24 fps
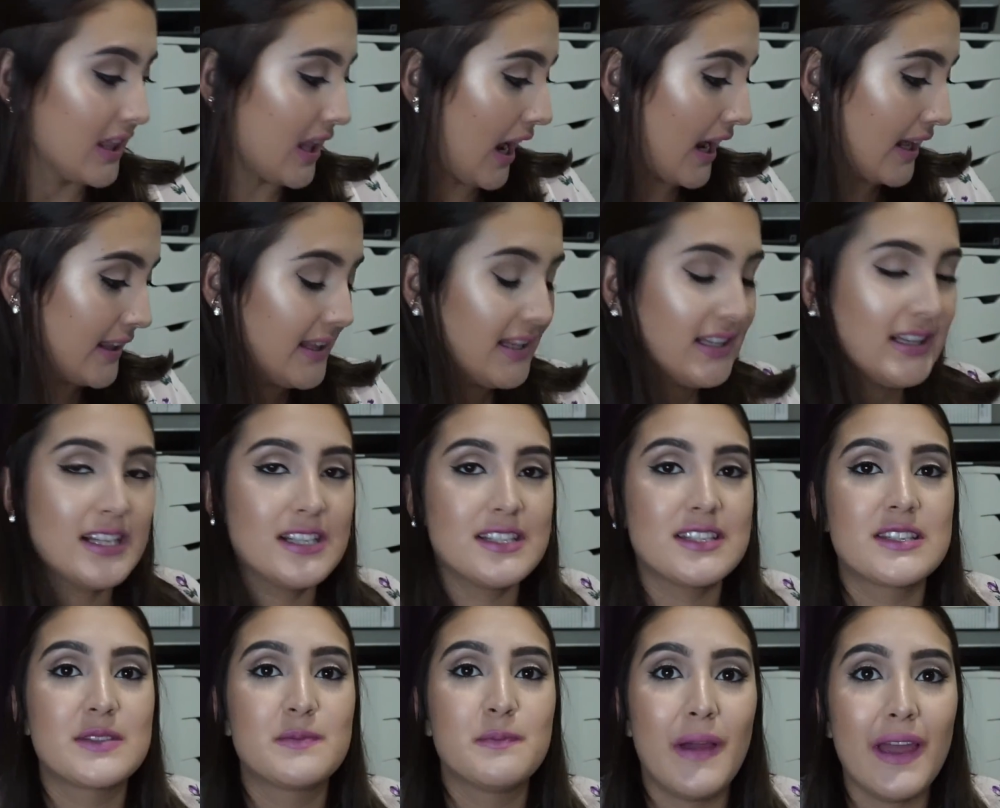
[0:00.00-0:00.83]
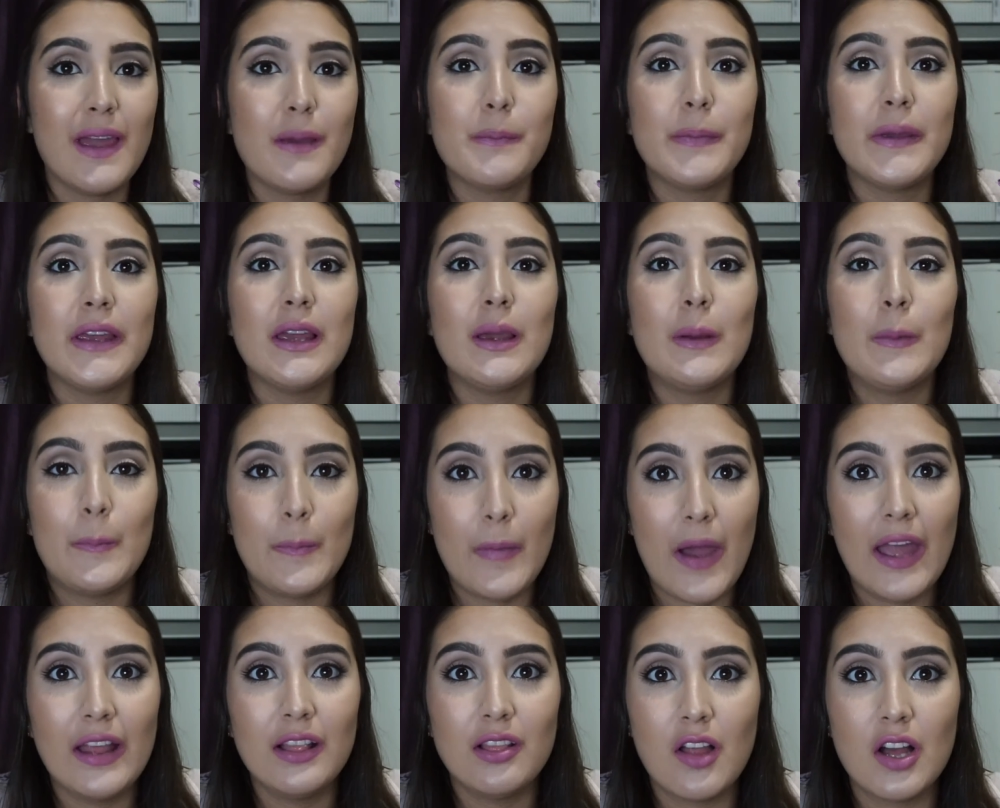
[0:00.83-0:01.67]
I think this might be
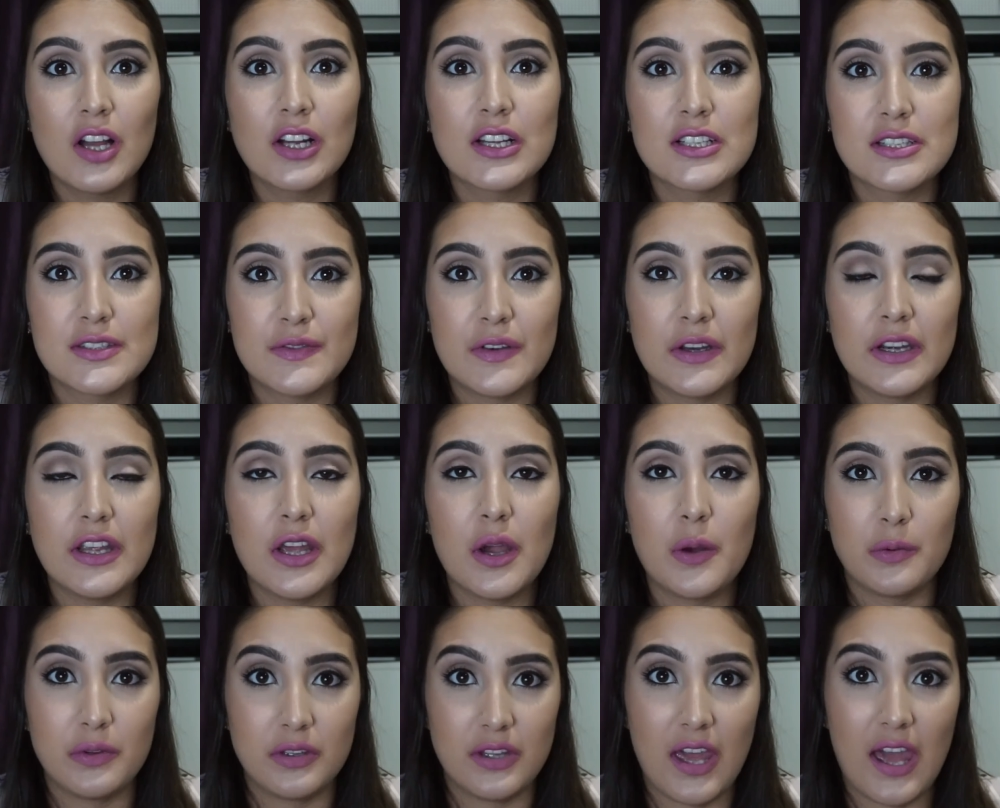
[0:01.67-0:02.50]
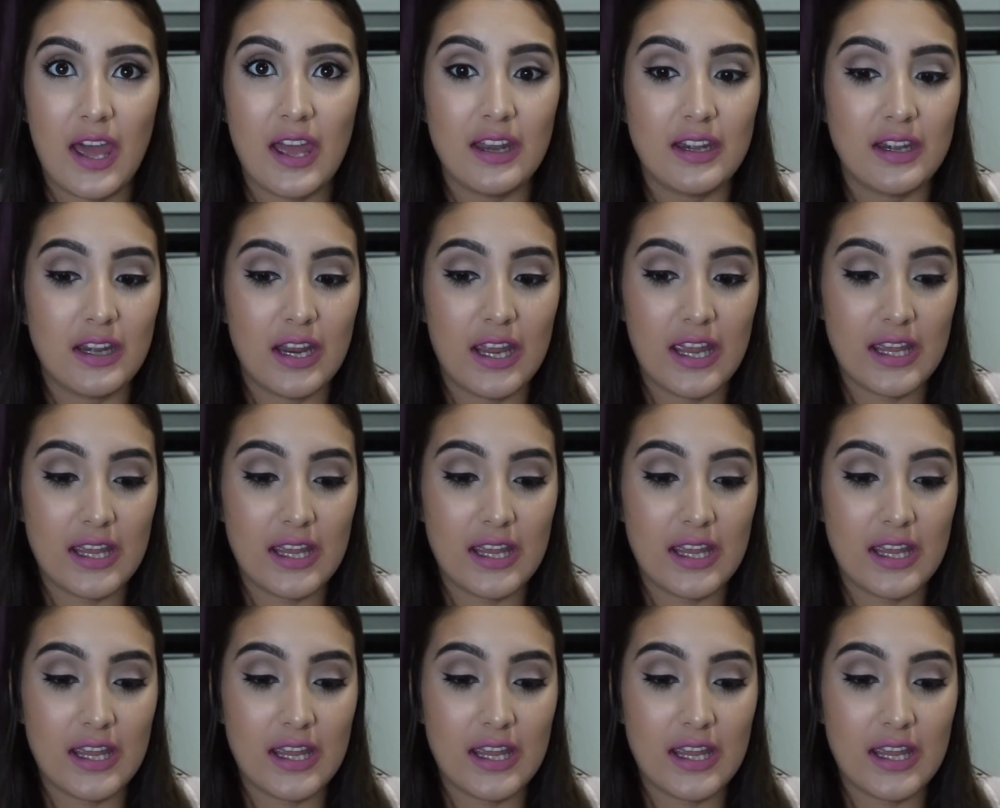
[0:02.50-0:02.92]
my longest video yet.